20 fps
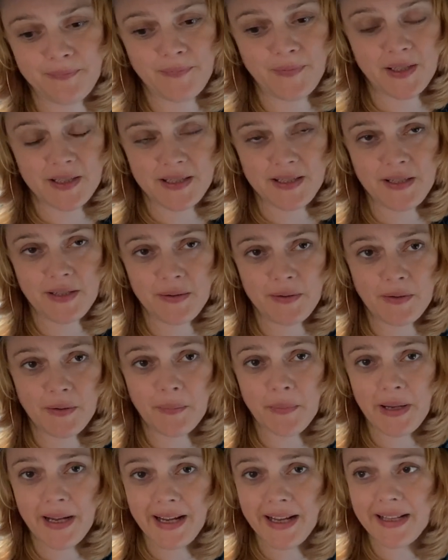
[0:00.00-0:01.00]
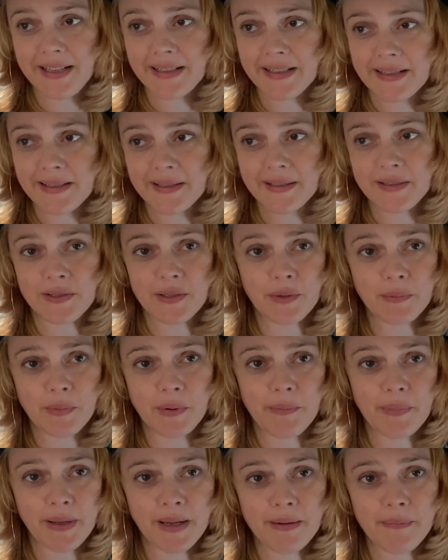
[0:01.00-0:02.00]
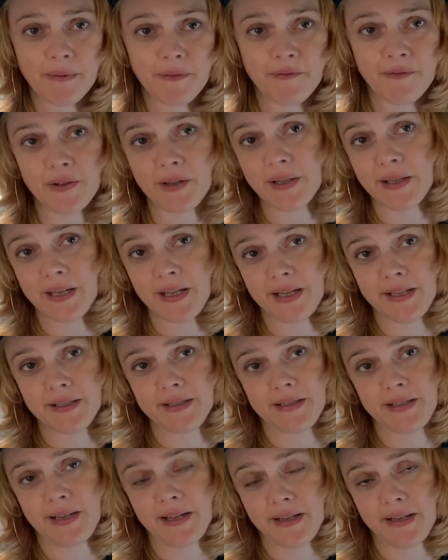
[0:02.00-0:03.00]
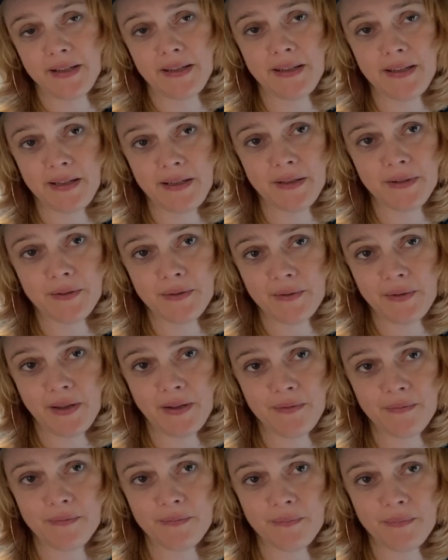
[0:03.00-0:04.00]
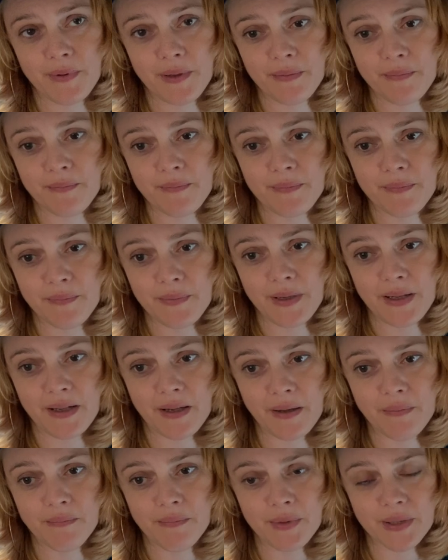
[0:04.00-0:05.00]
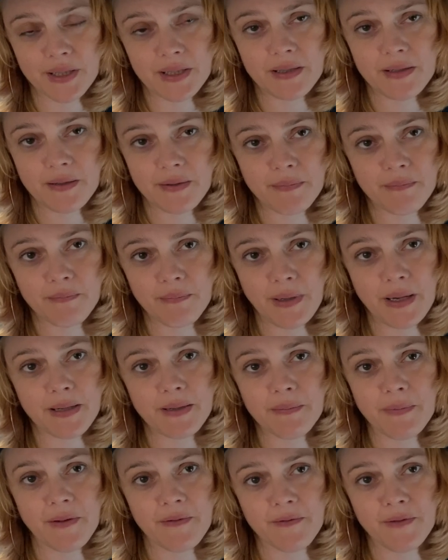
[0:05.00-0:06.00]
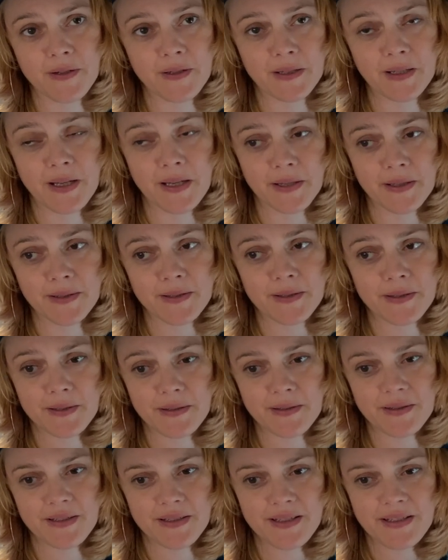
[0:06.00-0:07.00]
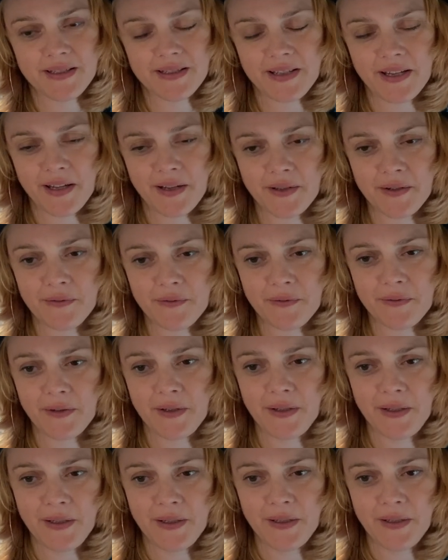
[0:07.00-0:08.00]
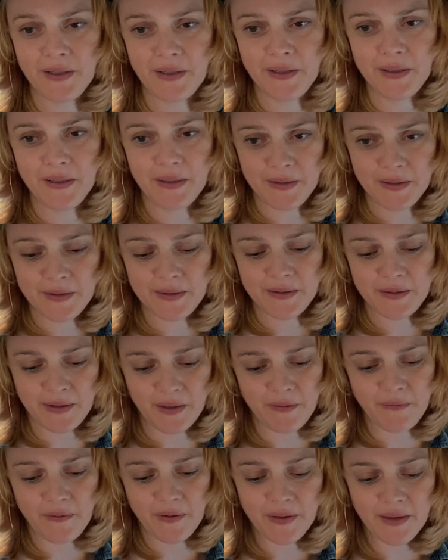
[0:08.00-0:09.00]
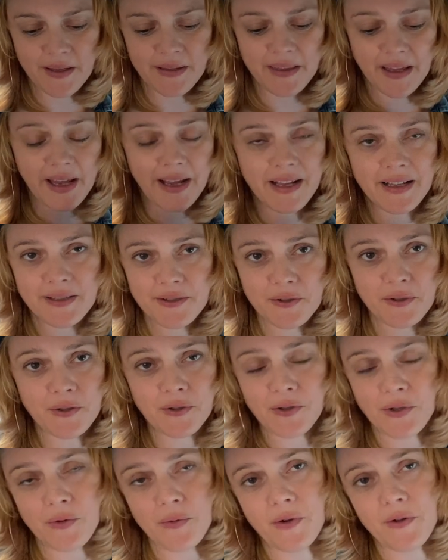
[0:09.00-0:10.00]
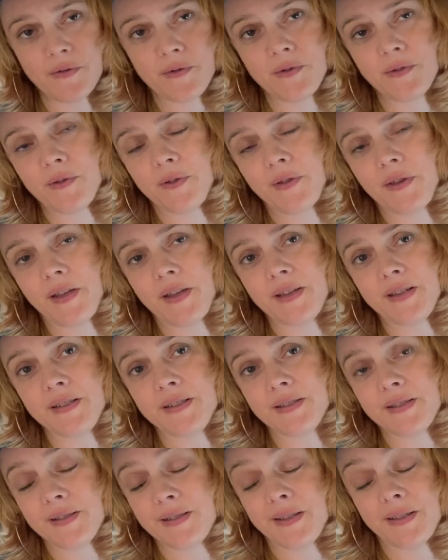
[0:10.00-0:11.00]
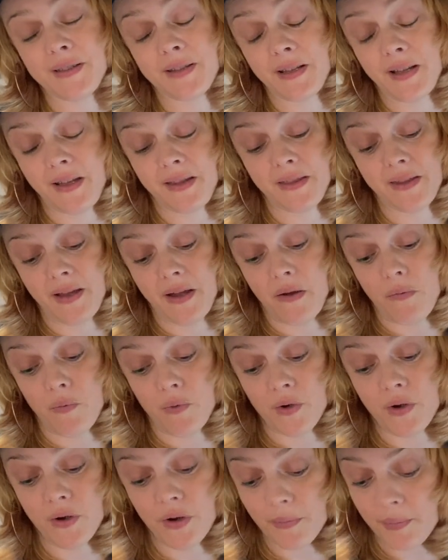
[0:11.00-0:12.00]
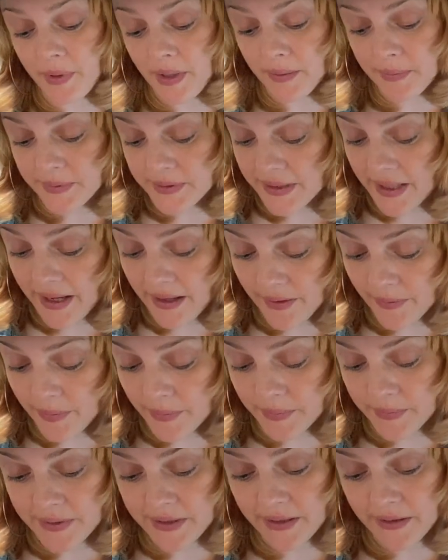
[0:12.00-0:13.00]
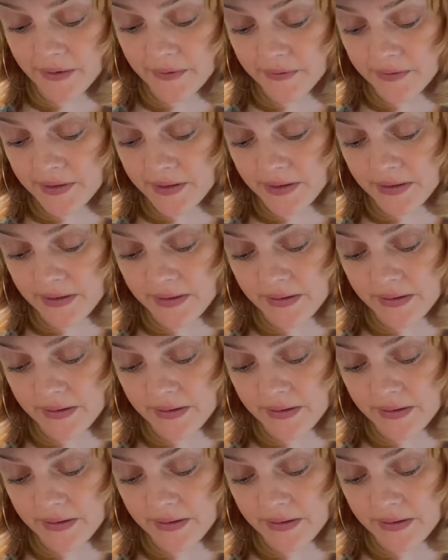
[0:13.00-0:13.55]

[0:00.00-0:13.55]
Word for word: Sitting on my hands to stop me biting my fingernails kind of thing. I'm, I'm like, I must bite my fingernails. This is kind of, they felt like they had to cut you off, otherwise they, they would not be able to help themselves.